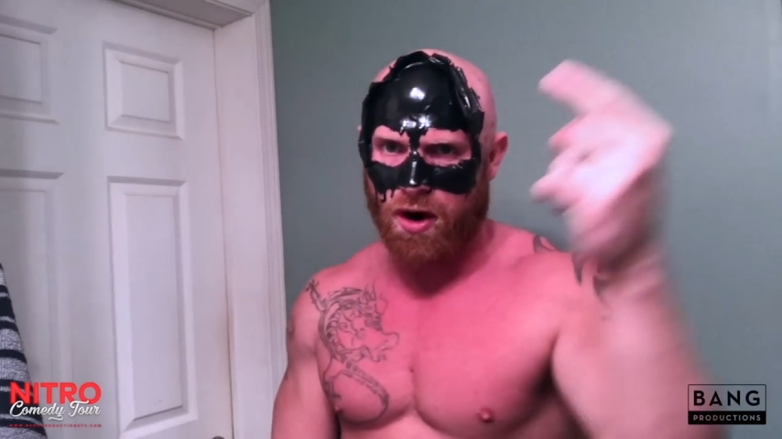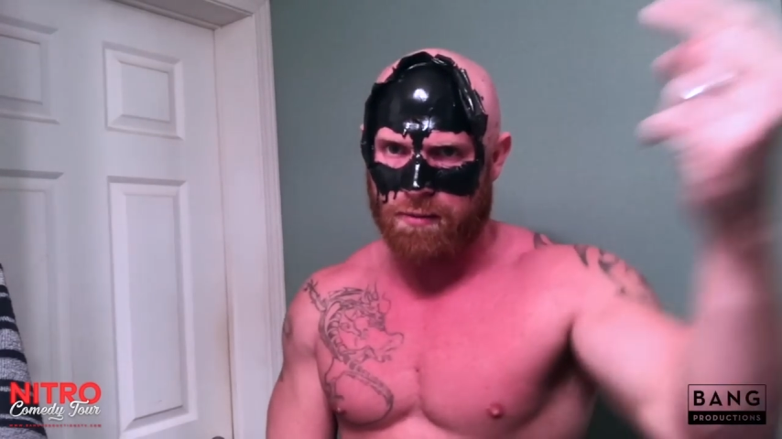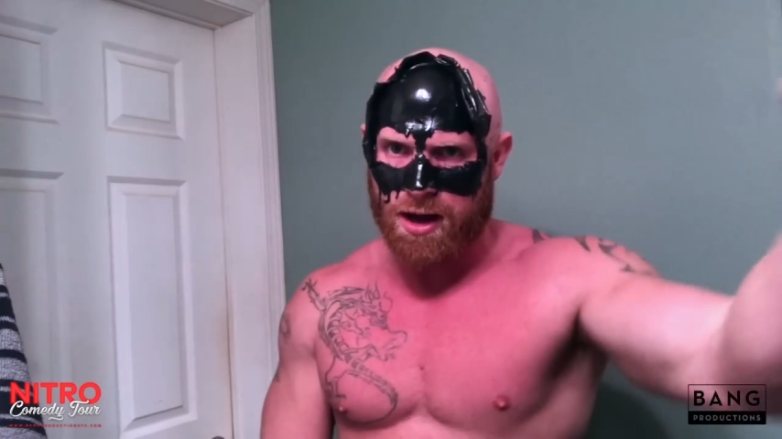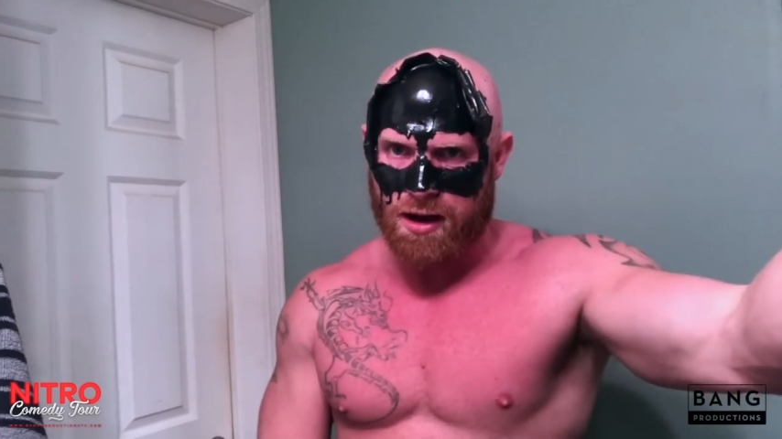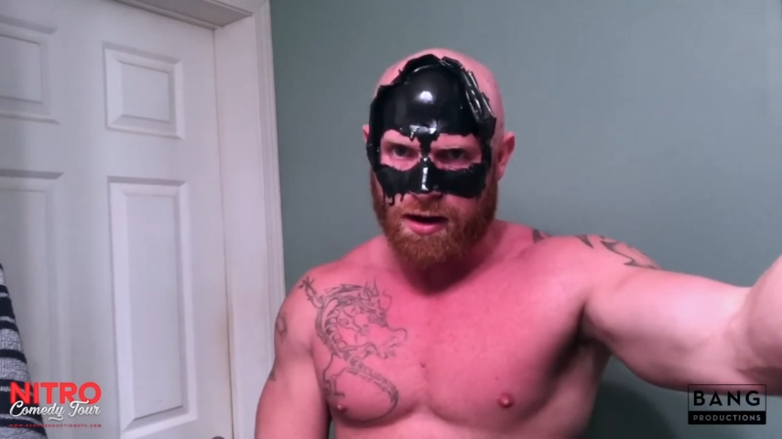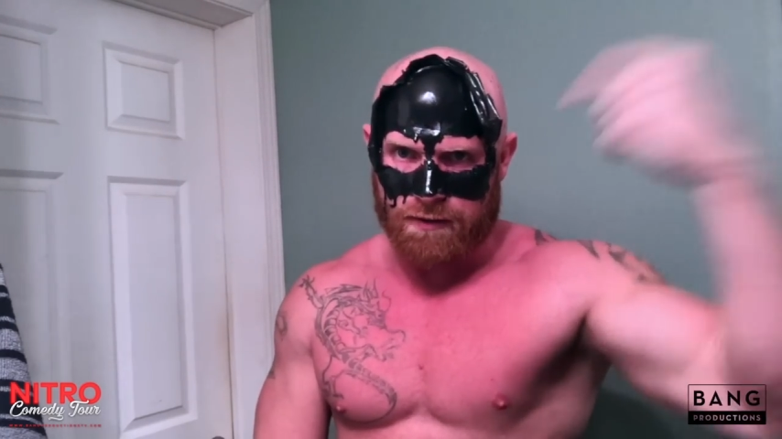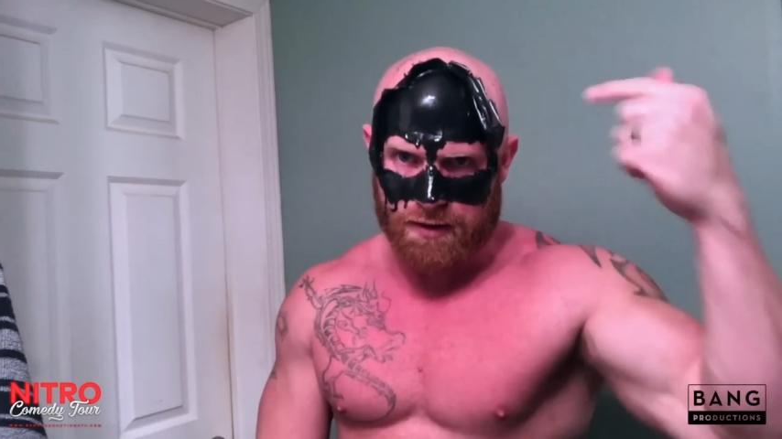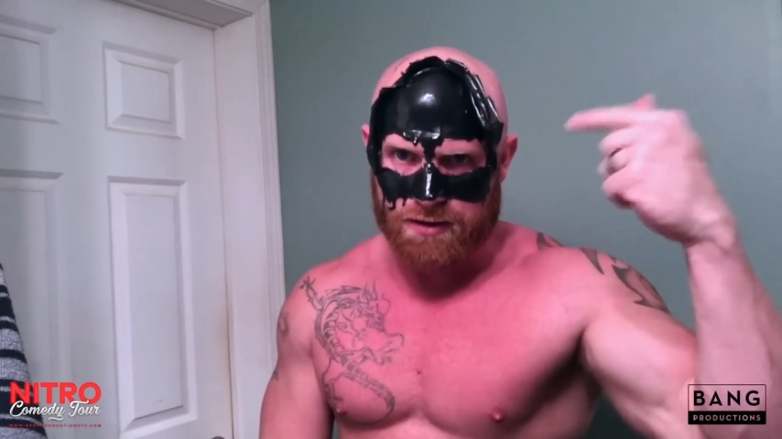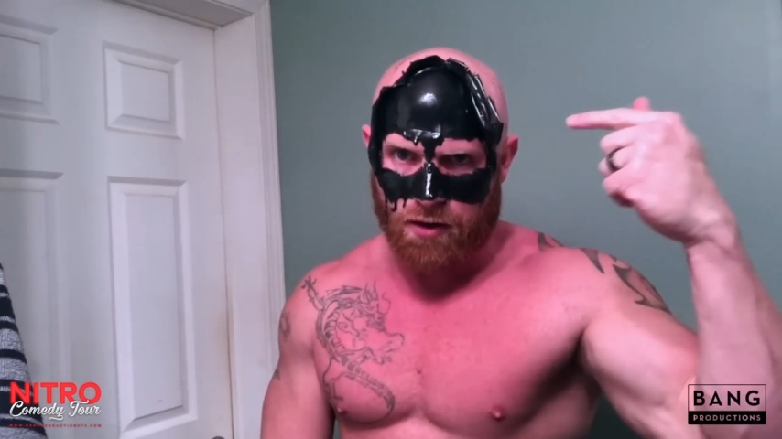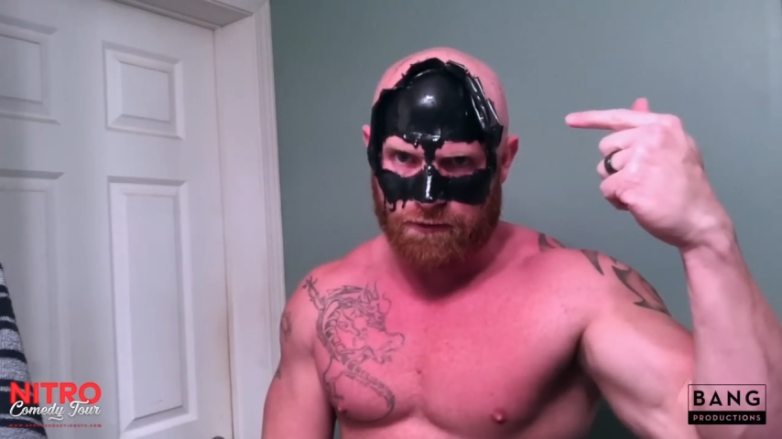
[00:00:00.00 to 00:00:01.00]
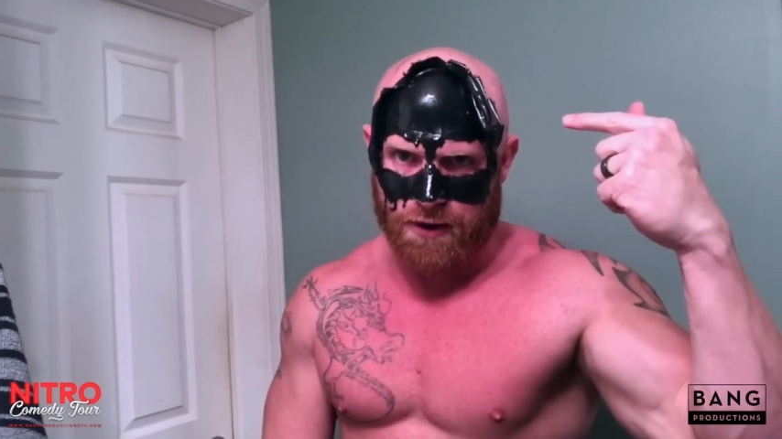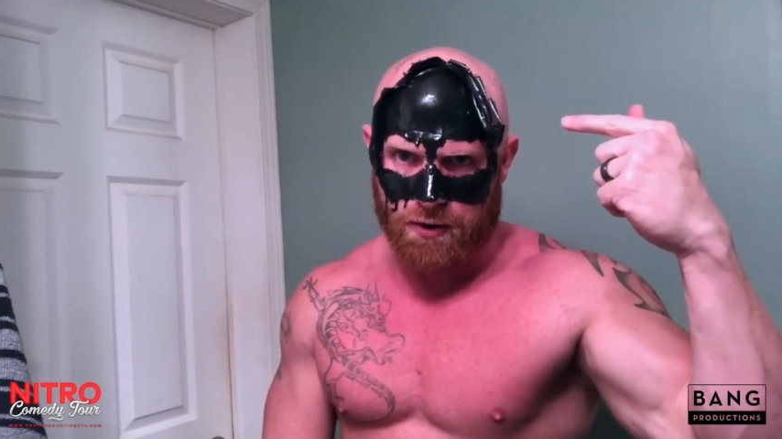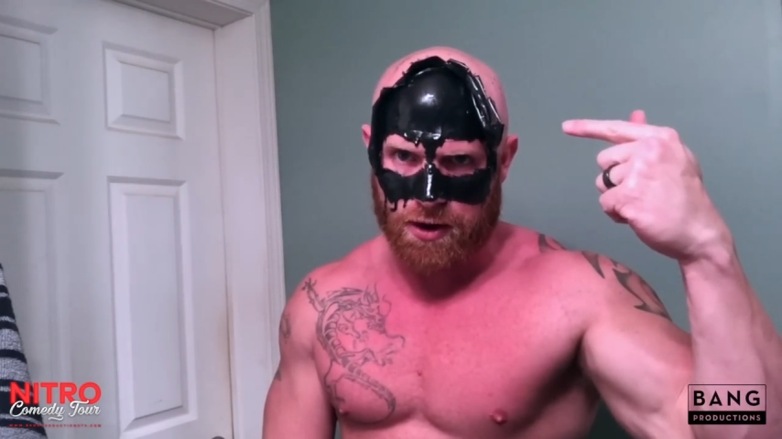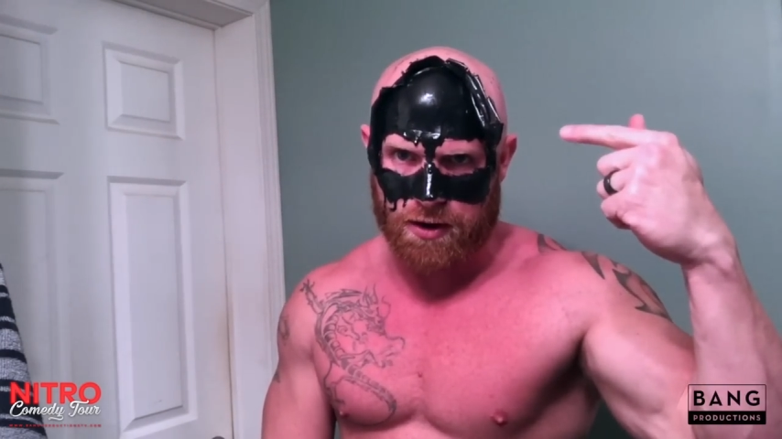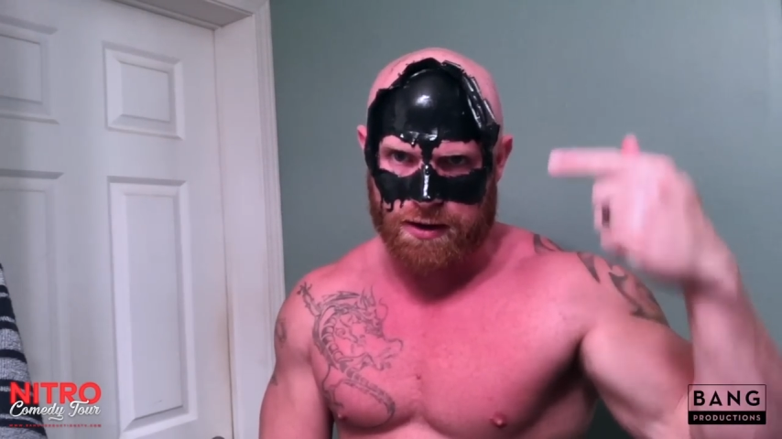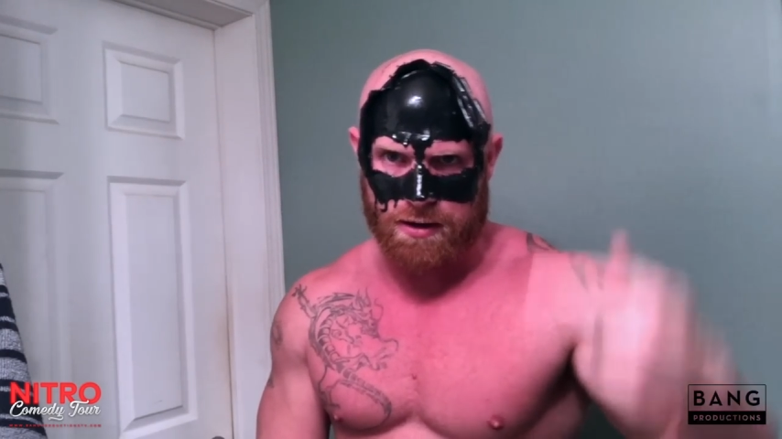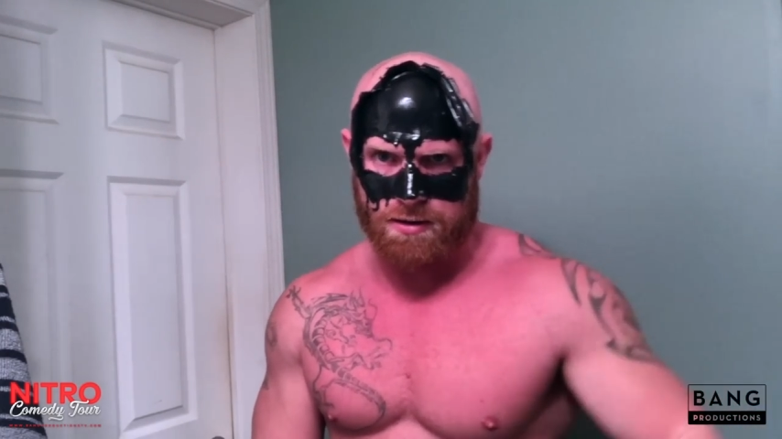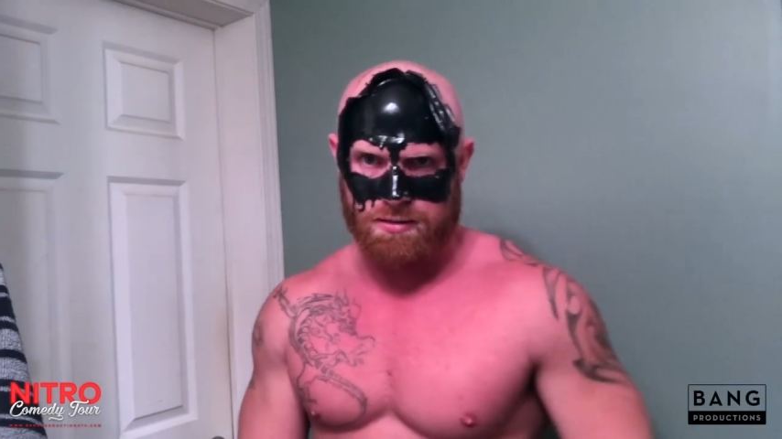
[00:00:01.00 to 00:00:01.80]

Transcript: arm. This don't feel good.